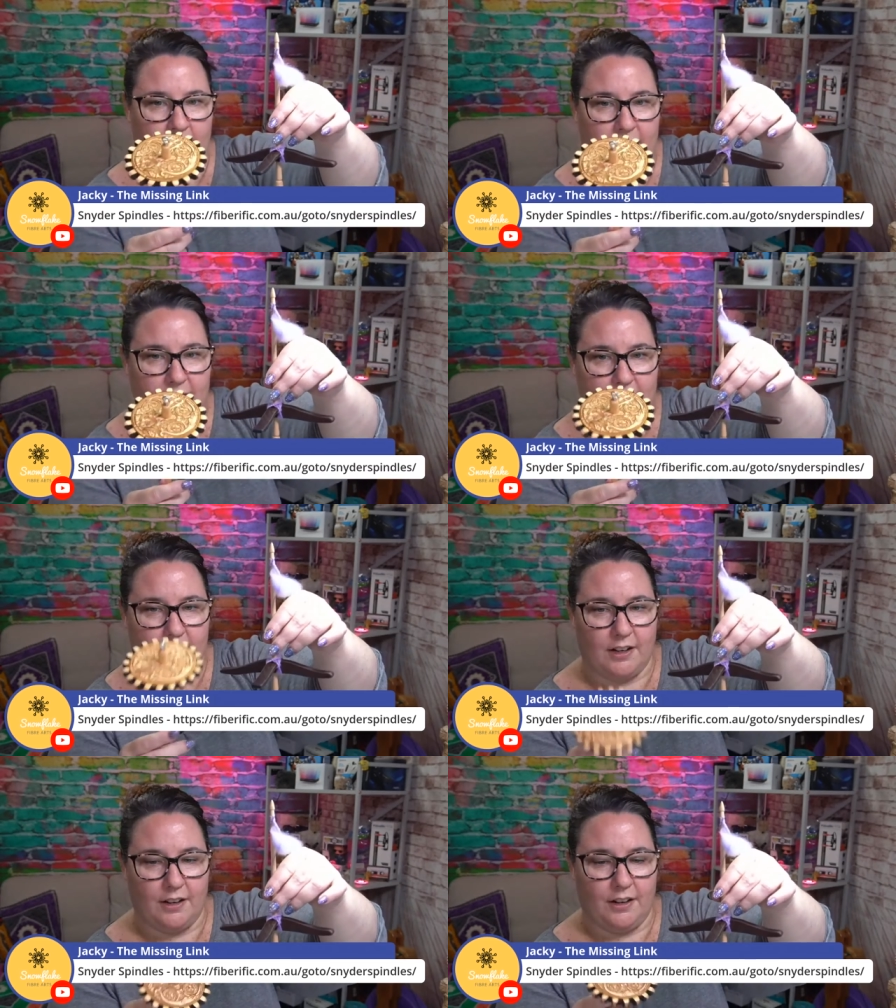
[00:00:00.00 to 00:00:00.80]

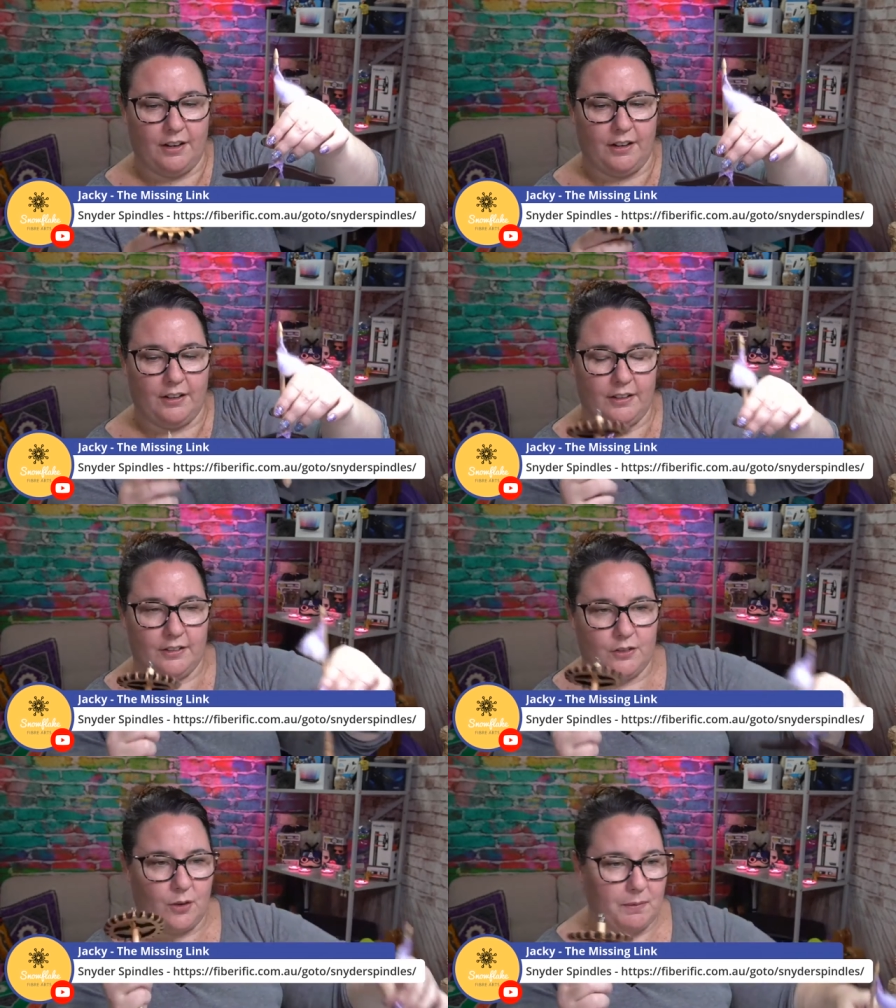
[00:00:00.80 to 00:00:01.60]
So
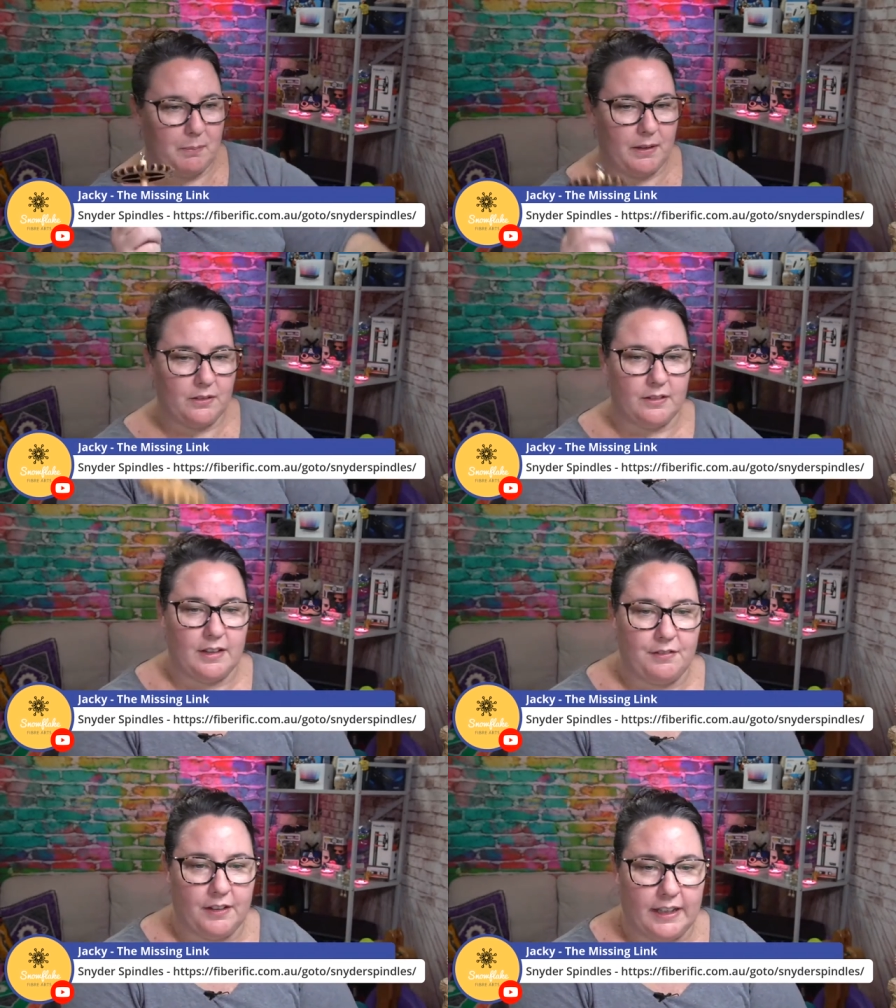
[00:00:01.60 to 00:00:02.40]
drop spindles are
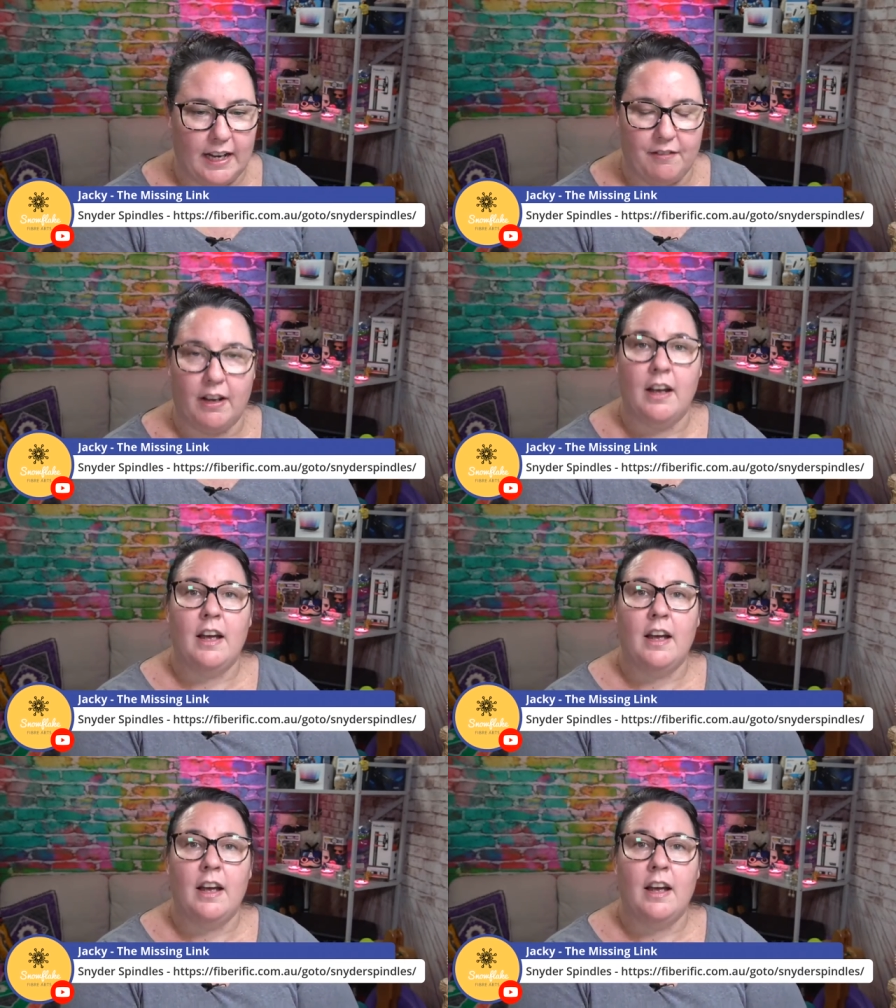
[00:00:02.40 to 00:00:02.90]
definitely heavier.